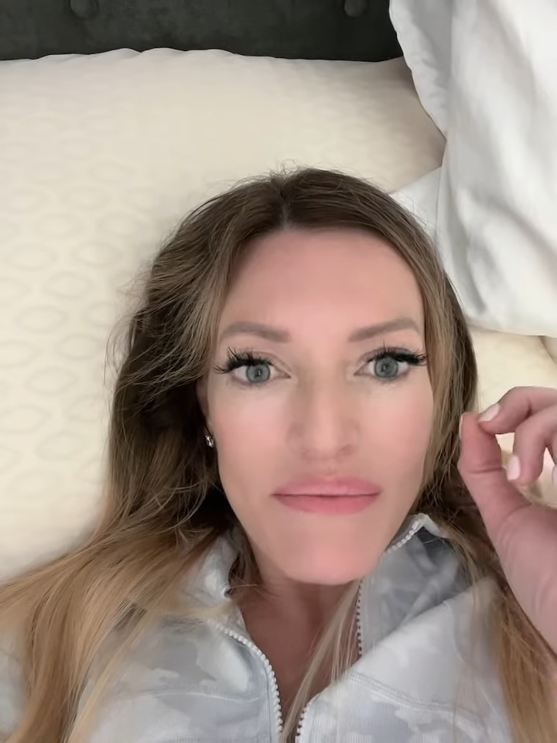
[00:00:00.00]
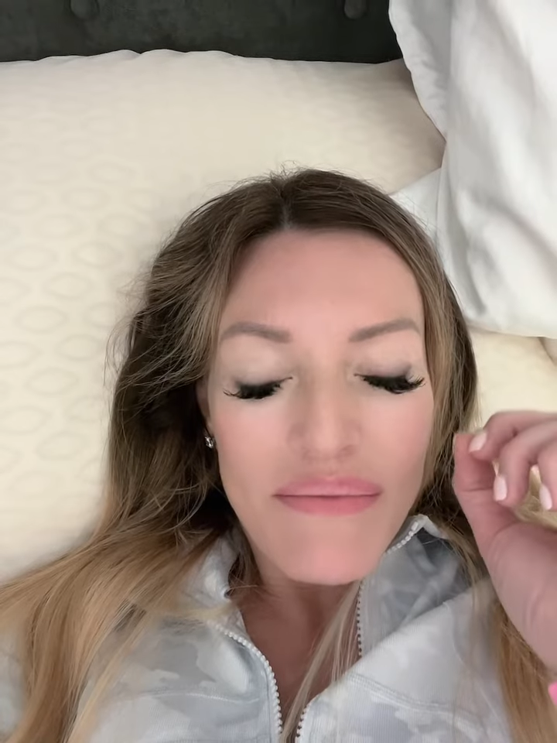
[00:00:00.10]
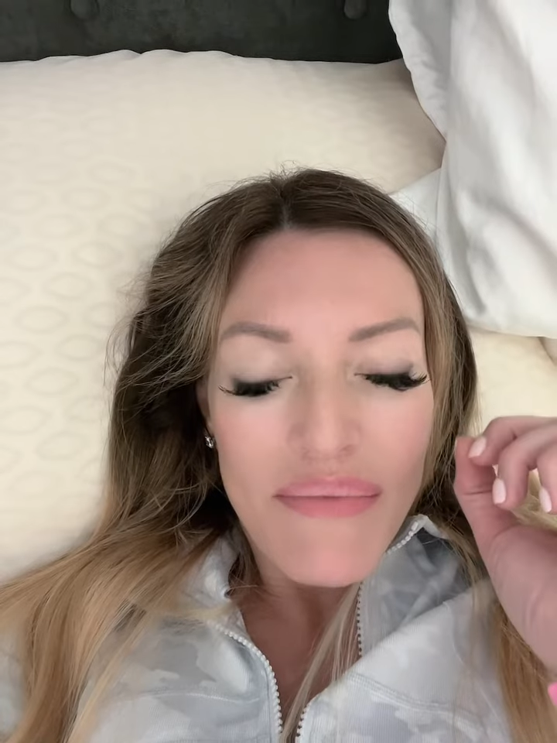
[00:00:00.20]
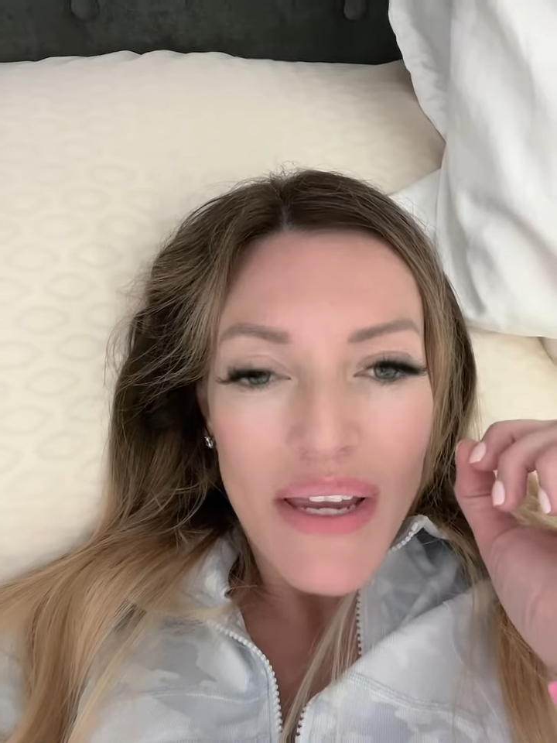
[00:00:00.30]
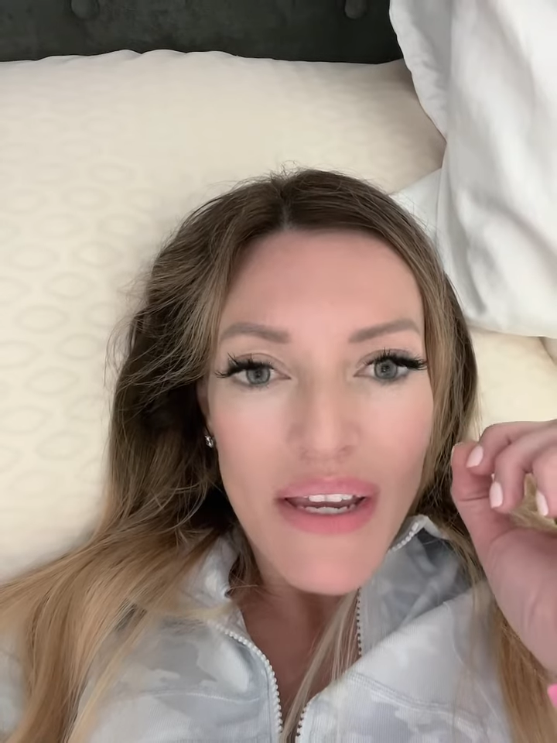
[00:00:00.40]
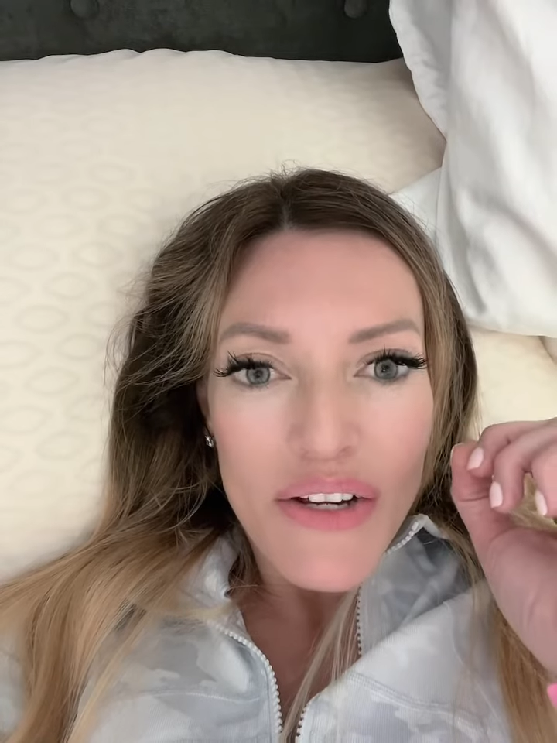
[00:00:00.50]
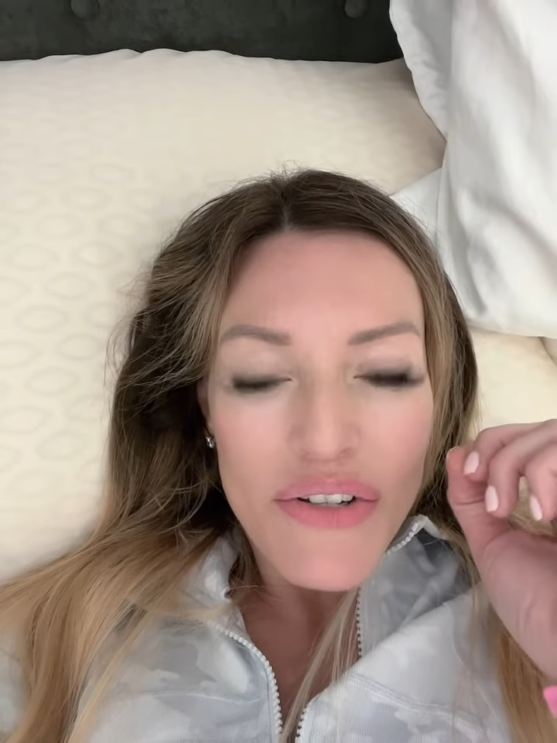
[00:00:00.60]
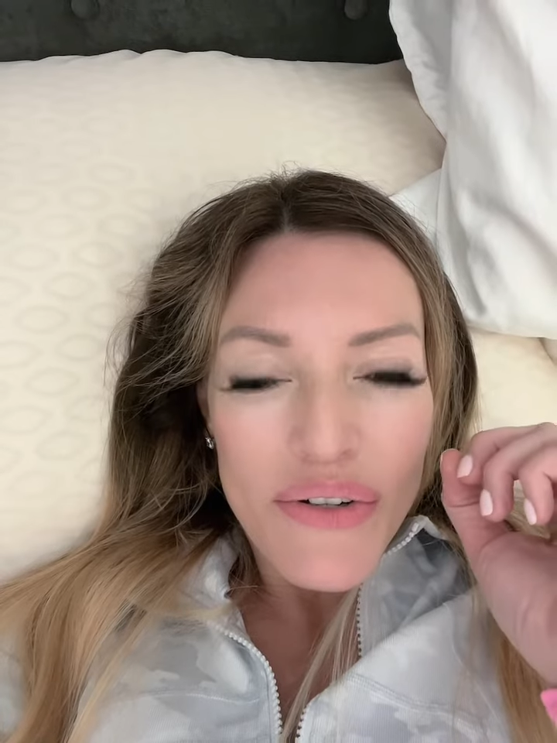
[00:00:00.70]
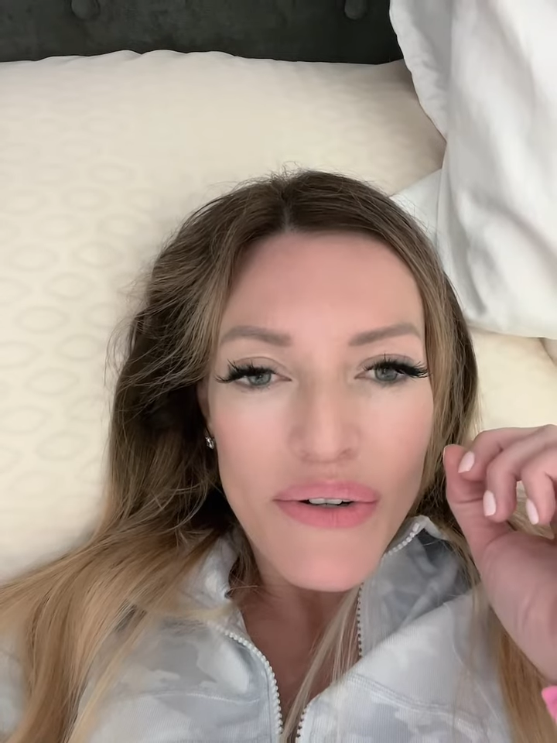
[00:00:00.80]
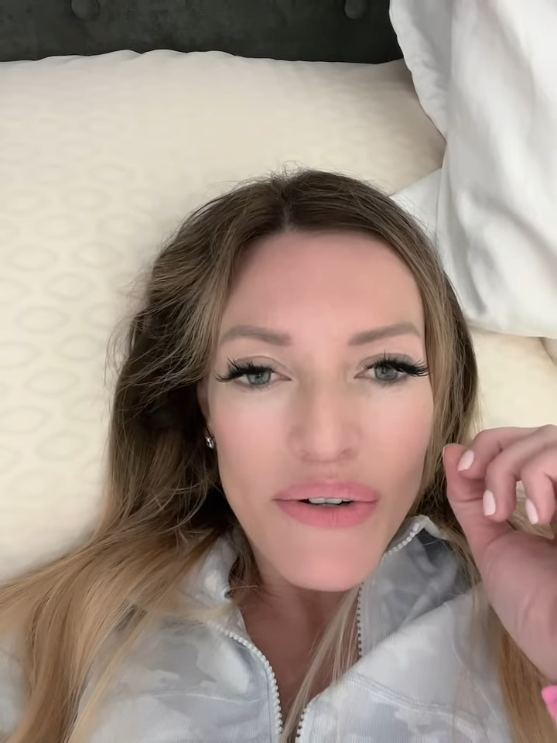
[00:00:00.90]
making
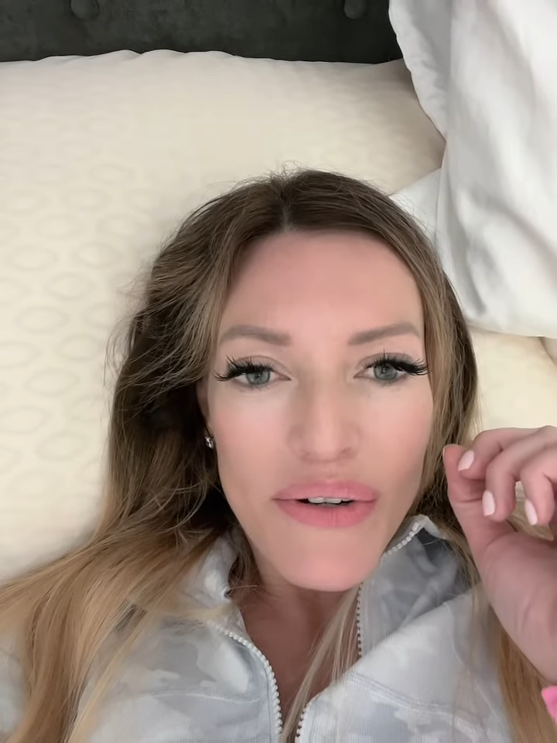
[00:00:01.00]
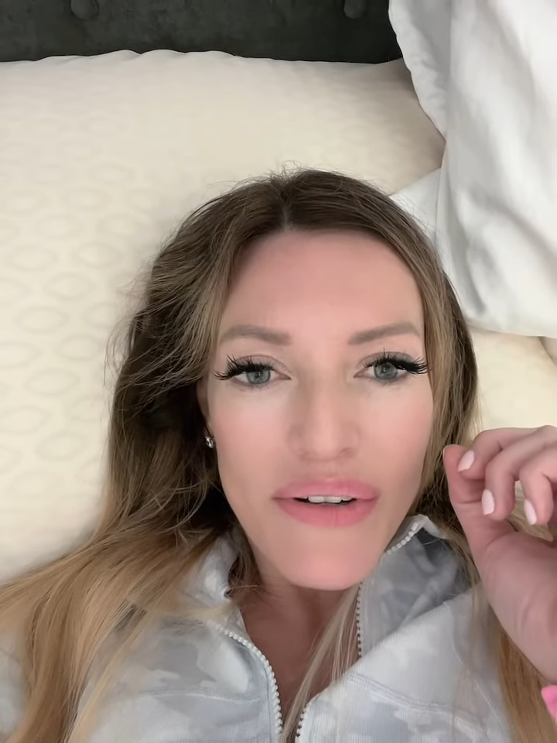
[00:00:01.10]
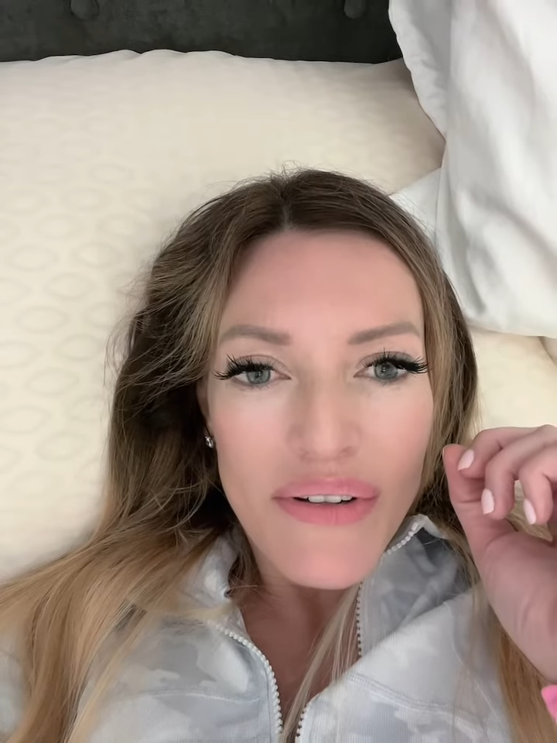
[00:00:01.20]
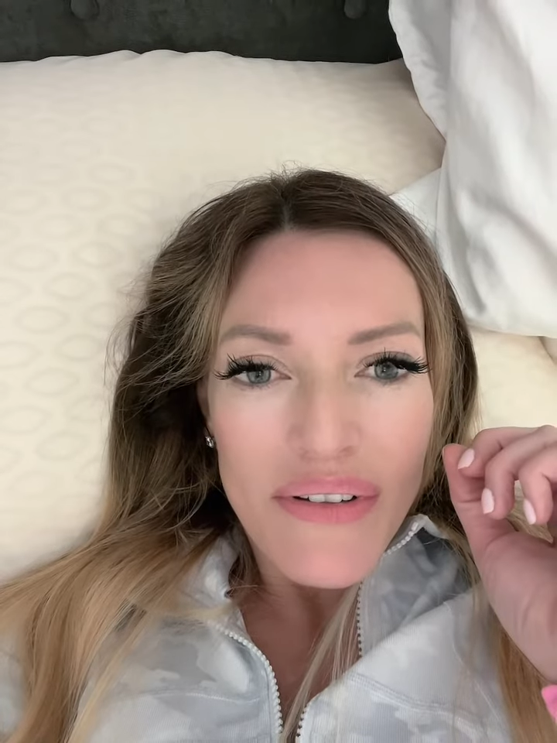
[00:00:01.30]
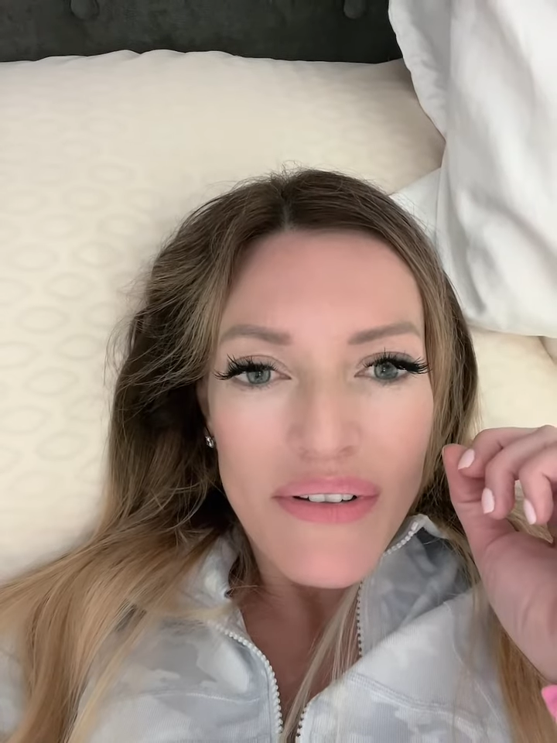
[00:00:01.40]
sure